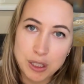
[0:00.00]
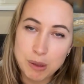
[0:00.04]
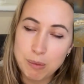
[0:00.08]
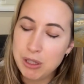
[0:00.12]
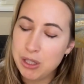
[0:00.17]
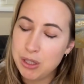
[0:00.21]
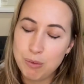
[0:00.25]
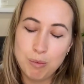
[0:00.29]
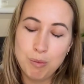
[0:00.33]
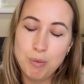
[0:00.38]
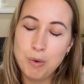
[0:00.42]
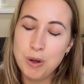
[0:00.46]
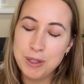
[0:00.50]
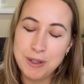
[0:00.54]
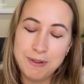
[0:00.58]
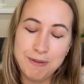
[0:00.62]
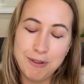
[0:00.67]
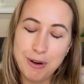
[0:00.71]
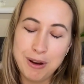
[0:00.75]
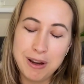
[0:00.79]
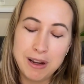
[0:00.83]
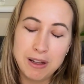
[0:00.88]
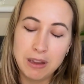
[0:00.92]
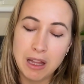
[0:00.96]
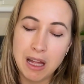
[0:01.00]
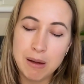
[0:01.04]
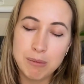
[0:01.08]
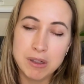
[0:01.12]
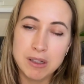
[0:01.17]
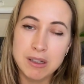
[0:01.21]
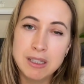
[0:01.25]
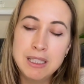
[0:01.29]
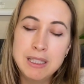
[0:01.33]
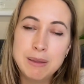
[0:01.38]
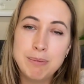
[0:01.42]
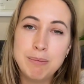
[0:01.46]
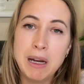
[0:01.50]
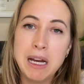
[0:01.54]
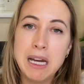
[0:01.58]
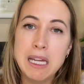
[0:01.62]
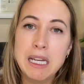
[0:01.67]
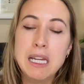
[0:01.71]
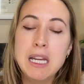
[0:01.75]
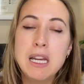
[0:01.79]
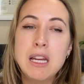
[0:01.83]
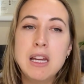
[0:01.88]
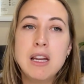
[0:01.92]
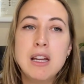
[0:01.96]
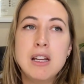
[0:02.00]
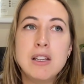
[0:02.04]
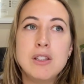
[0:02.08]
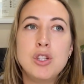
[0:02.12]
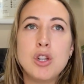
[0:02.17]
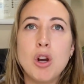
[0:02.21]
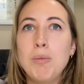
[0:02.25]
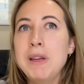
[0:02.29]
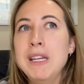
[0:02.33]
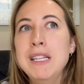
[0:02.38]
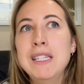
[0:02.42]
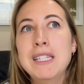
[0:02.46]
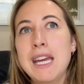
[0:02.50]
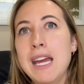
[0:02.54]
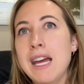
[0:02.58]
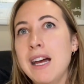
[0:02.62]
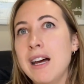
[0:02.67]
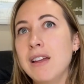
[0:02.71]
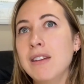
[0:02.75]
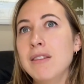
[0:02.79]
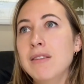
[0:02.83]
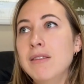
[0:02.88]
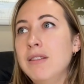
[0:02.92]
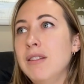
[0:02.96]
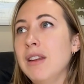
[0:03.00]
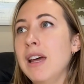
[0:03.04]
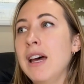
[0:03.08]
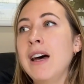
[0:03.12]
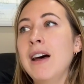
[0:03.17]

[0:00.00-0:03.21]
which wasn't very glamorous, but chopping down